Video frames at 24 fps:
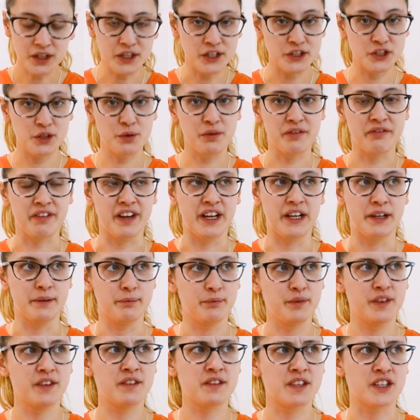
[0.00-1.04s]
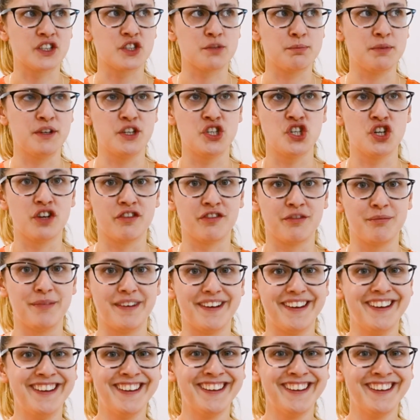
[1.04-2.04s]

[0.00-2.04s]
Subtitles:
To be fair, this is such a big deal for me.